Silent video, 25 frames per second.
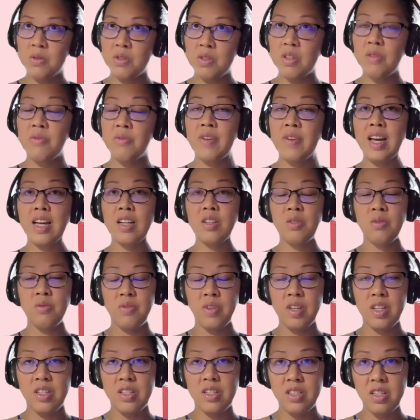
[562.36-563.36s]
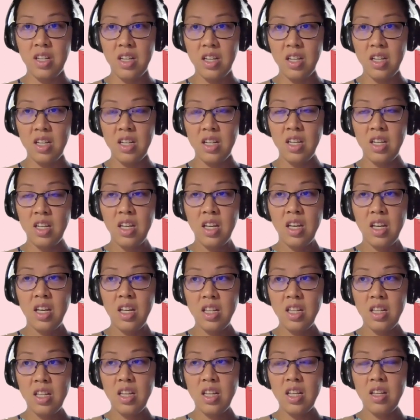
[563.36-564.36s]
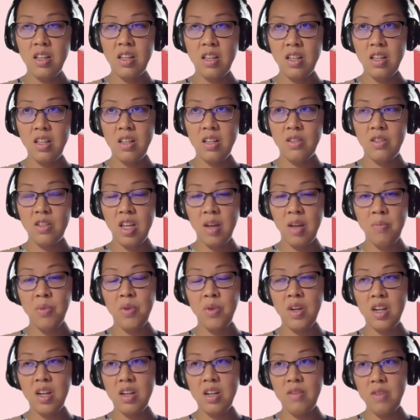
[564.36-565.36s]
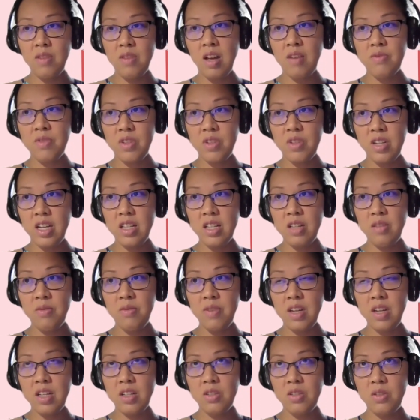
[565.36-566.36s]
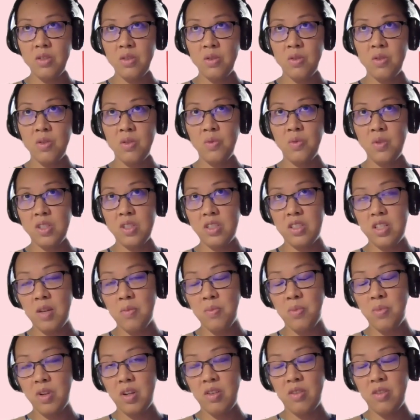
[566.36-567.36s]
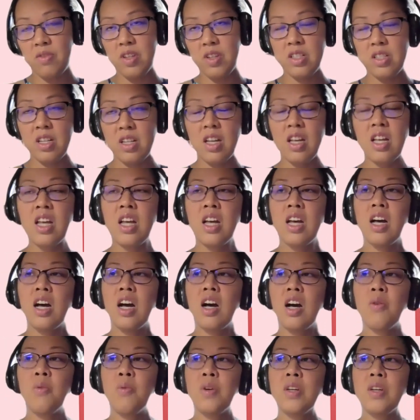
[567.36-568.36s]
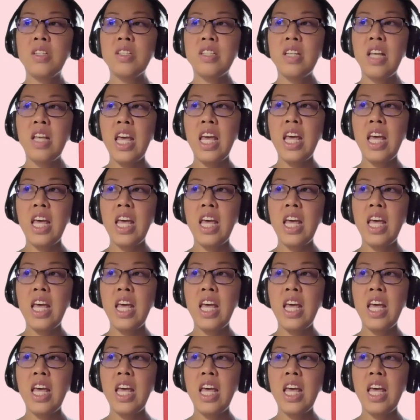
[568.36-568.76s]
de facto visa, and then temporary. After that, de facto was temporary visa. I was